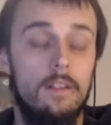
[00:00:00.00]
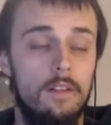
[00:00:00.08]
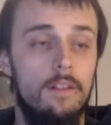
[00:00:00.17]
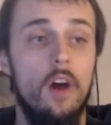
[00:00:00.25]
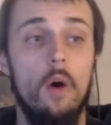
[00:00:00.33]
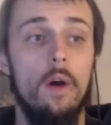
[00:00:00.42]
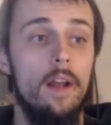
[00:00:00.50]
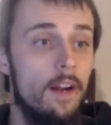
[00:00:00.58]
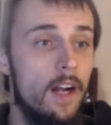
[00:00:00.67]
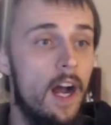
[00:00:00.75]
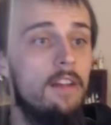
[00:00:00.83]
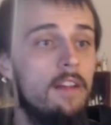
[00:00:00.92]
knowing your
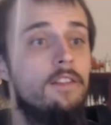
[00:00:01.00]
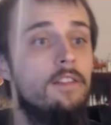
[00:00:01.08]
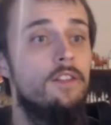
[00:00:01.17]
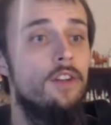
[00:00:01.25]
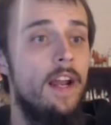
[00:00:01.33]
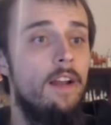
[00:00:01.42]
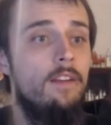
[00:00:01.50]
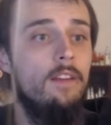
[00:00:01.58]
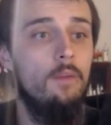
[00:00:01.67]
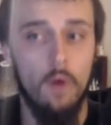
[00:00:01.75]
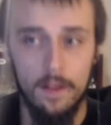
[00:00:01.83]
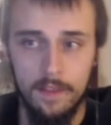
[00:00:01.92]
concentrates and
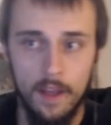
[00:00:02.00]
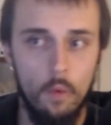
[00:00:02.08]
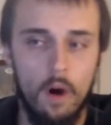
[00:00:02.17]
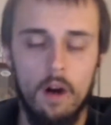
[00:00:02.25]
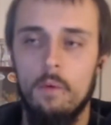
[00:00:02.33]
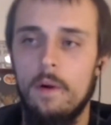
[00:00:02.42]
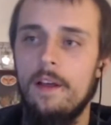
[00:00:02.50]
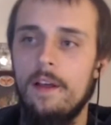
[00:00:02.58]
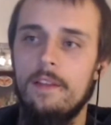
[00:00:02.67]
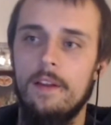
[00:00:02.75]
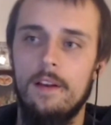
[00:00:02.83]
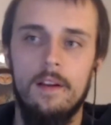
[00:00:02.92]
what they work with,
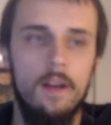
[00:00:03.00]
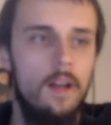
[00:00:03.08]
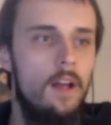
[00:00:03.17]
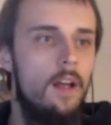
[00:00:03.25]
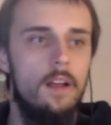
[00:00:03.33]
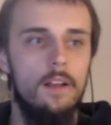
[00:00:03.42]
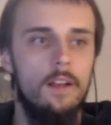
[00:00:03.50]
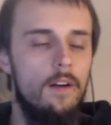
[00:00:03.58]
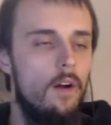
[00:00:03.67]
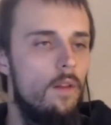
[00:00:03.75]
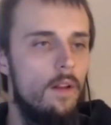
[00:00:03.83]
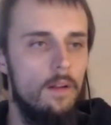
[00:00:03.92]
and
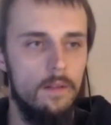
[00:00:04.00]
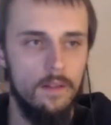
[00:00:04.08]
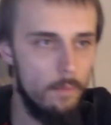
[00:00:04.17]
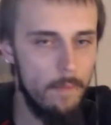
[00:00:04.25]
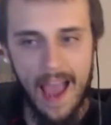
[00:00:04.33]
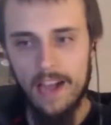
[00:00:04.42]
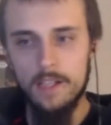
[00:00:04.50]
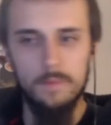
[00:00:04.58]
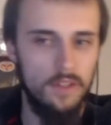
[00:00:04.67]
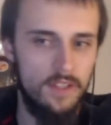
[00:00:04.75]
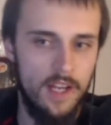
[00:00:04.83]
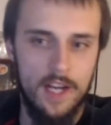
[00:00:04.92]
the max
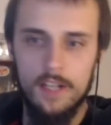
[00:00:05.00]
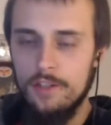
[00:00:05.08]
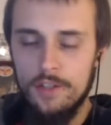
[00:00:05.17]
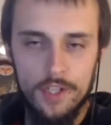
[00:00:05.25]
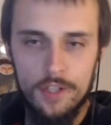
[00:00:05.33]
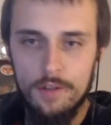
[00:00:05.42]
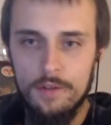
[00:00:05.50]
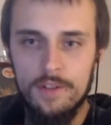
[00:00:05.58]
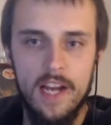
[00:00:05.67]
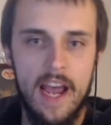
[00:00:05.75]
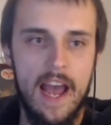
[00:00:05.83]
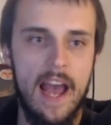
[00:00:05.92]
percentage you should use it
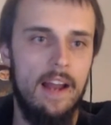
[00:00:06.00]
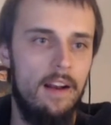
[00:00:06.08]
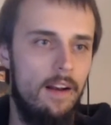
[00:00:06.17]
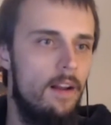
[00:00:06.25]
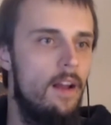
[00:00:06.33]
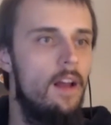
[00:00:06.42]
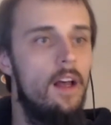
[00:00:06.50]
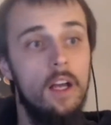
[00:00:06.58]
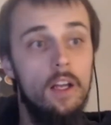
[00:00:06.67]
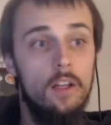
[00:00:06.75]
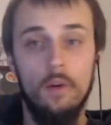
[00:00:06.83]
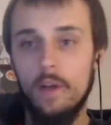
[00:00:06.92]
at, and
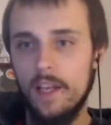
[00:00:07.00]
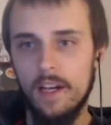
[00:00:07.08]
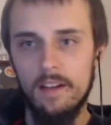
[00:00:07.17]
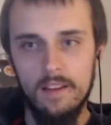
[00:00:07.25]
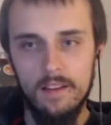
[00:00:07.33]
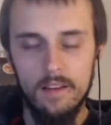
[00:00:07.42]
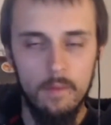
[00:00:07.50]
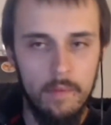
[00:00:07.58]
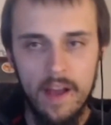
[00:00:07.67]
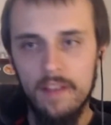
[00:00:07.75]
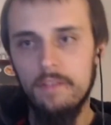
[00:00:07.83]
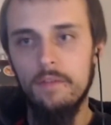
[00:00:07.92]
you'll get the
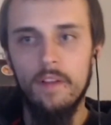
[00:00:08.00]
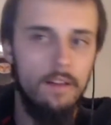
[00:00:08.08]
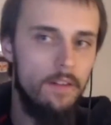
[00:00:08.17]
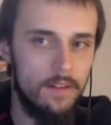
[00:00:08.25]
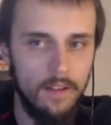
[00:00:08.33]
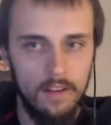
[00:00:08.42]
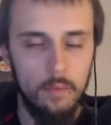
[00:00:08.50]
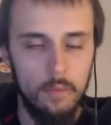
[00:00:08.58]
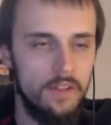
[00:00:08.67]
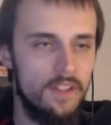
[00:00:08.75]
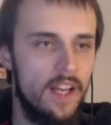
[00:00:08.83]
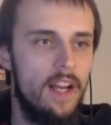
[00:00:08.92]
best flavor at this
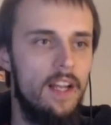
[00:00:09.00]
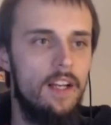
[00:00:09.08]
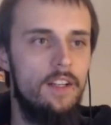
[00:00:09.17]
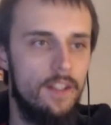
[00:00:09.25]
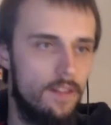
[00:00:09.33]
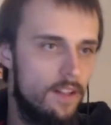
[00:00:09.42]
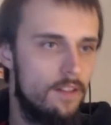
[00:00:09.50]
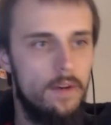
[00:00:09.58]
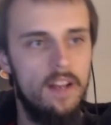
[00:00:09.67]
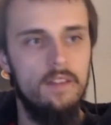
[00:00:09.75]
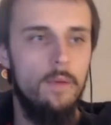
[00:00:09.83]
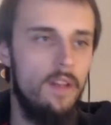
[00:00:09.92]
percentage and this
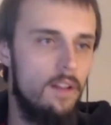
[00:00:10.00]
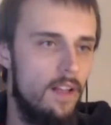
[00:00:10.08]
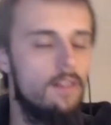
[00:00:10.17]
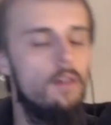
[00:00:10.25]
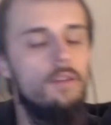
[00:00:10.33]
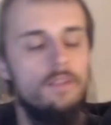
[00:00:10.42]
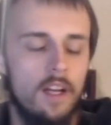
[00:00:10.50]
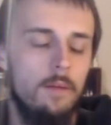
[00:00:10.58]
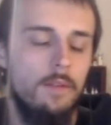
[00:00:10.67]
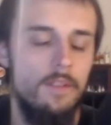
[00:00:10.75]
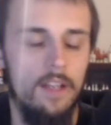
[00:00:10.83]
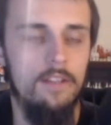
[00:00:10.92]
recipe. Like, those types of
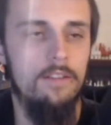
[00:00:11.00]
things you